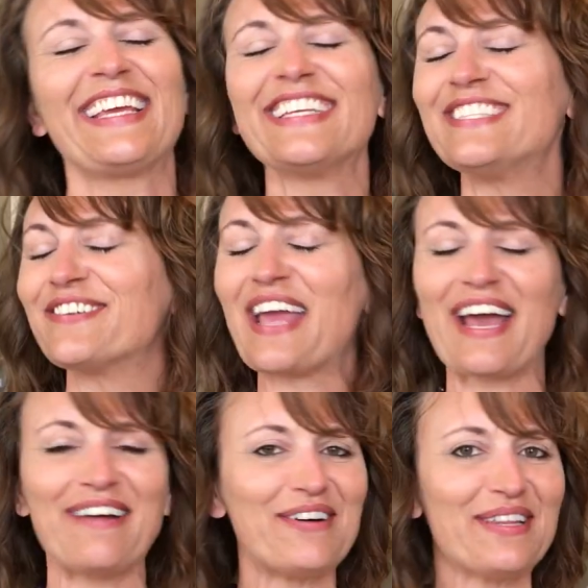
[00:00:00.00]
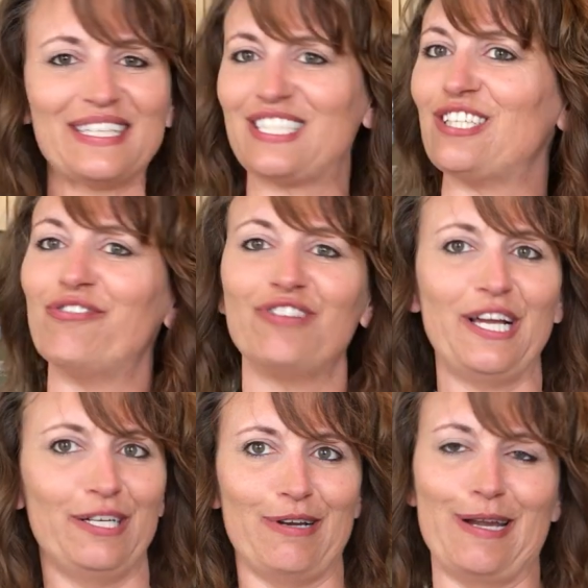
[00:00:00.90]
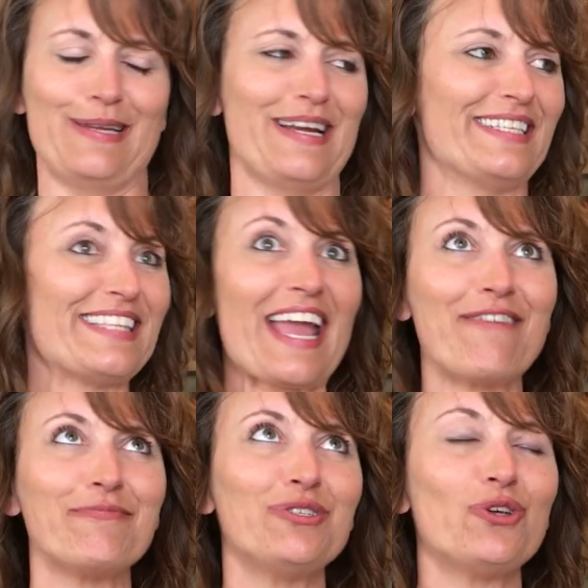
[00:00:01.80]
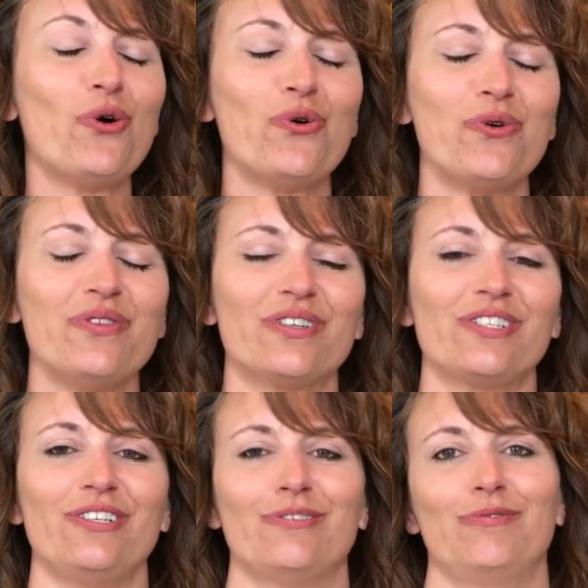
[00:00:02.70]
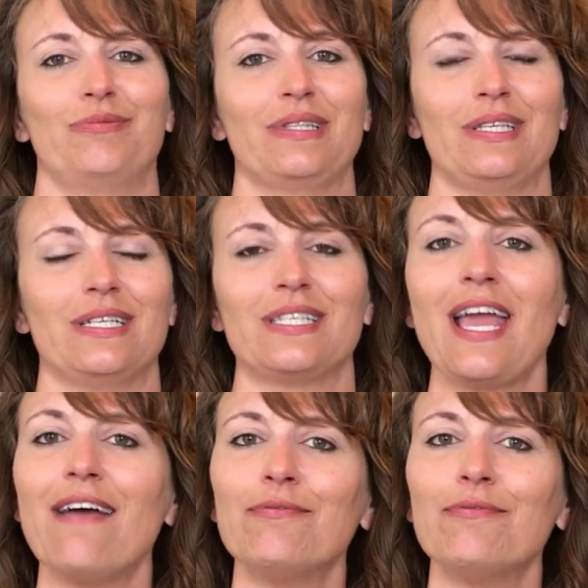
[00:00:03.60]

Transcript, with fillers: the kids don't have all that stuff flying around in their heads. They haven't been told they're terrible with things. They right.